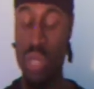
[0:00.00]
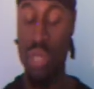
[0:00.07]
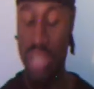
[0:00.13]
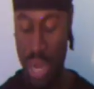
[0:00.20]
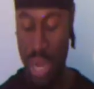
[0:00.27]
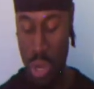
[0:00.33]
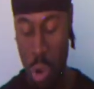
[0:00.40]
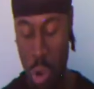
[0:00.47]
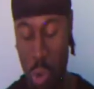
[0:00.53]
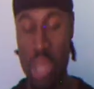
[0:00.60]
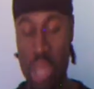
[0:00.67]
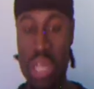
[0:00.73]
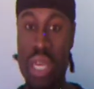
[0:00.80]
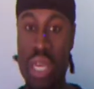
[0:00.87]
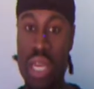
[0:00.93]
it's like no
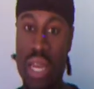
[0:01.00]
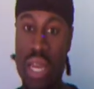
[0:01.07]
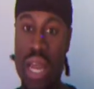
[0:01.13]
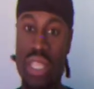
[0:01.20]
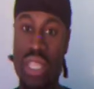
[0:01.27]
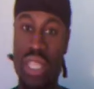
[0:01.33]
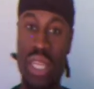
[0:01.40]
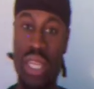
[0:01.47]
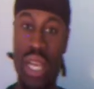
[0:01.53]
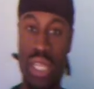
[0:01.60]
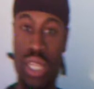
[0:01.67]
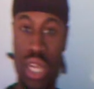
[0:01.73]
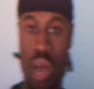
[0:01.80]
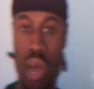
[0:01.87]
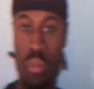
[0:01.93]
other kid has a chance
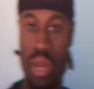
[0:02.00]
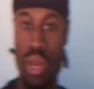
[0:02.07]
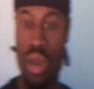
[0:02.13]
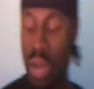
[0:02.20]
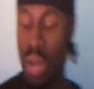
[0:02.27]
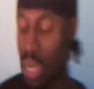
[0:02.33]
of coming up.